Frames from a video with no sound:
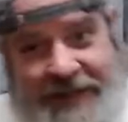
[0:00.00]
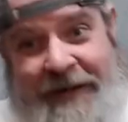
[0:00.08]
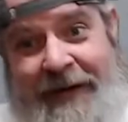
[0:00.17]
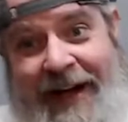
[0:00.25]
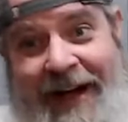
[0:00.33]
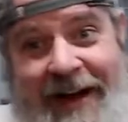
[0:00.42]

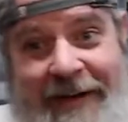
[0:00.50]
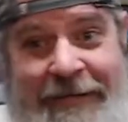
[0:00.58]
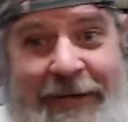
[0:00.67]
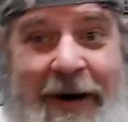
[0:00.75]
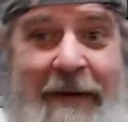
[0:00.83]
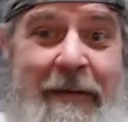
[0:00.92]
you got it
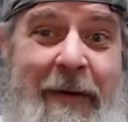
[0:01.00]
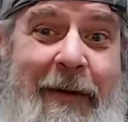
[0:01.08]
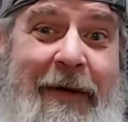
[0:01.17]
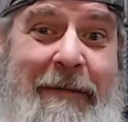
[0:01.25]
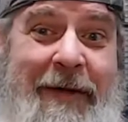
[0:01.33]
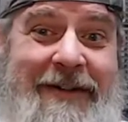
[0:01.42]
from,
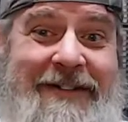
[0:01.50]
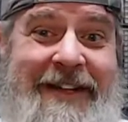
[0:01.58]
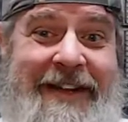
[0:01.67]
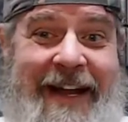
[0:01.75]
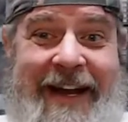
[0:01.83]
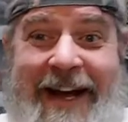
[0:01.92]
or the person
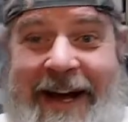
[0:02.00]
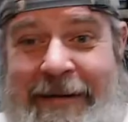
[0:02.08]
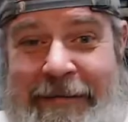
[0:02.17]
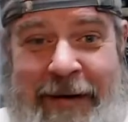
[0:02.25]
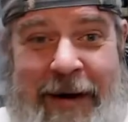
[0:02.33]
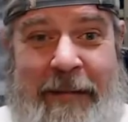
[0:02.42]
that they got it
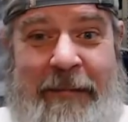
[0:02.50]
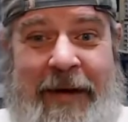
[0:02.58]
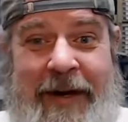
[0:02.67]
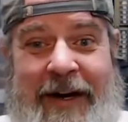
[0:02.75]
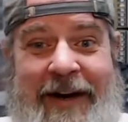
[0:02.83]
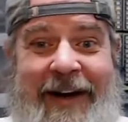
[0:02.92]
from,
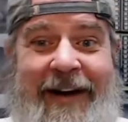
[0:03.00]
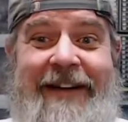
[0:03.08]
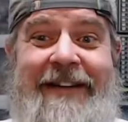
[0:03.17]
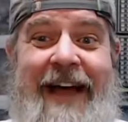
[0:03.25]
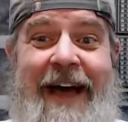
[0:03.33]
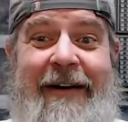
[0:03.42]

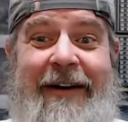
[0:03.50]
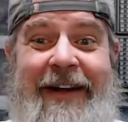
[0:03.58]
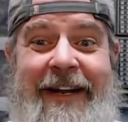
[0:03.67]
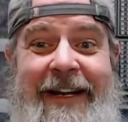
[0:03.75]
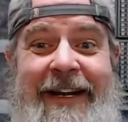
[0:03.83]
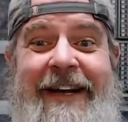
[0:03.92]

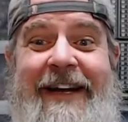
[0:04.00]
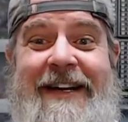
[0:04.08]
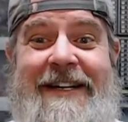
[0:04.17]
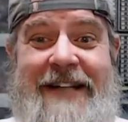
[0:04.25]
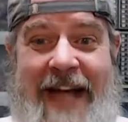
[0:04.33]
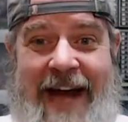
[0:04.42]
undoubtedly
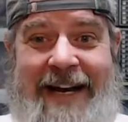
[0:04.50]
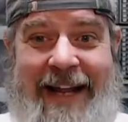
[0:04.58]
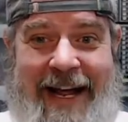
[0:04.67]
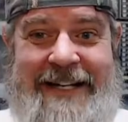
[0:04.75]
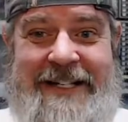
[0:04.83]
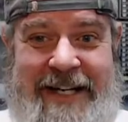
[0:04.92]
jacked
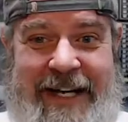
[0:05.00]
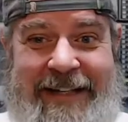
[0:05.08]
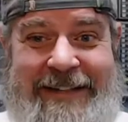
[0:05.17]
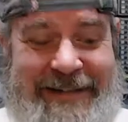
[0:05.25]
that shit.